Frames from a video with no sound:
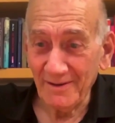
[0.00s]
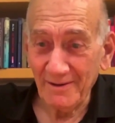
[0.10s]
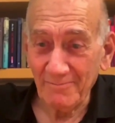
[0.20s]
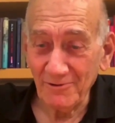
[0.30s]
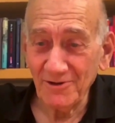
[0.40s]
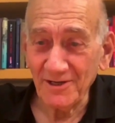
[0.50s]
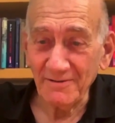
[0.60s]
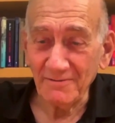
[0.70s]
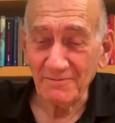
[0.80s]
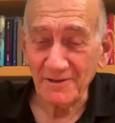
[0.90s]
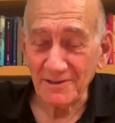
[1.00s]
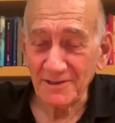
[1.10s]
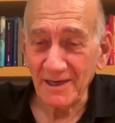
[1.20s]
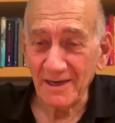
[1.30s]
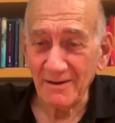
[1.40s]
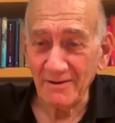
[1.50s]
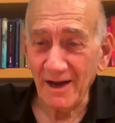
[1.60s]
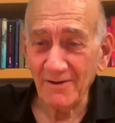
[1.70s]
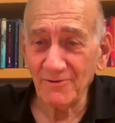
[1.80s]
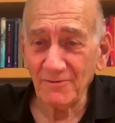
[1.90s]
appreciative of this.
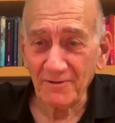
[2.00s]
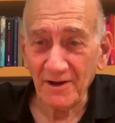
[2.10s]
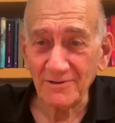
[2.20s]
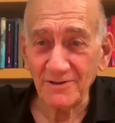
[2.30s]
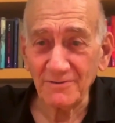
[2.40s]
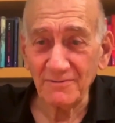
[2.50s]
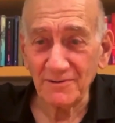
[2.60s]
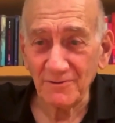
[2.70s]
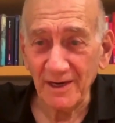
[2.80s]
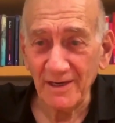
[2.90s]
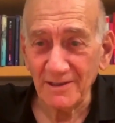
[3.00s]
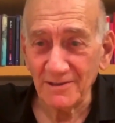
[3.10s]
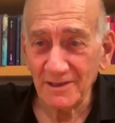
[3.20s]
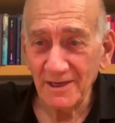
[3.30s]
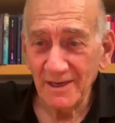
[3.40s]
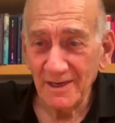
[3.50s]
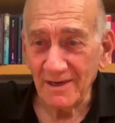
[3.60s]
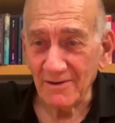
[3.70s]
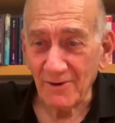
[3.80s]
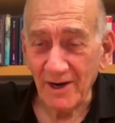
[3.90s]
Hundreds of thousands of Israelis
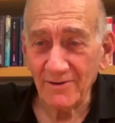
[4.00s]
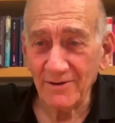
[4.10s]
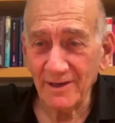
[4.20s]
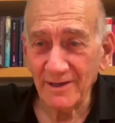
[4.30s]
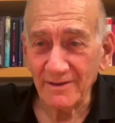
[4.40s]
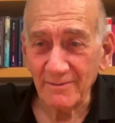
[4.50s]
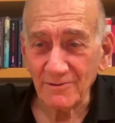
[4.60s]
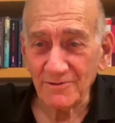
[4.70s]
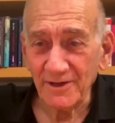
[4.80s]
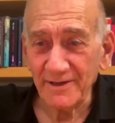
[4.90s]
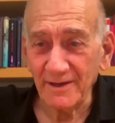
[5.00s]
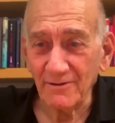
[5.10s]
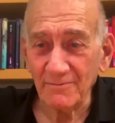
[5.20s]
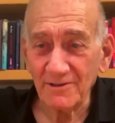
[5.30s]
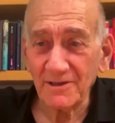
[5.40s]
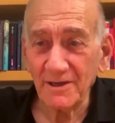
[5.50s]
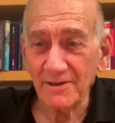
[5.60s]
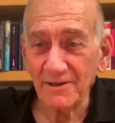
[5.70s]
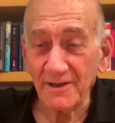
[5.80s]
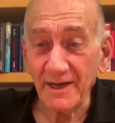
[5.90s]
are rioting and demonstrating almost
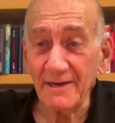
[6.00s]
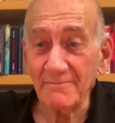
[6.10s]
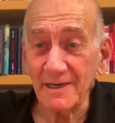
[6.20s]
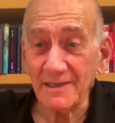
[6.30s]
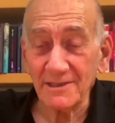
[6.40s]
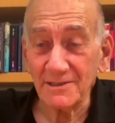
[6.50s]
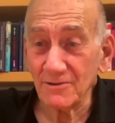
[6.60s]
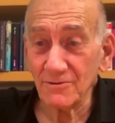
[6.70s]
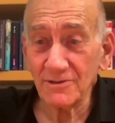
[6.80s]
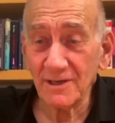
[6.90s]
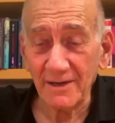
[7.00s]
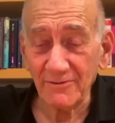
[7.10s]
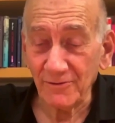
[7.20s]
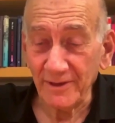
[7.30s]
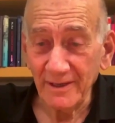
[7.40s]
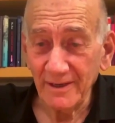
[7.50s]
on a daily basis cross-country.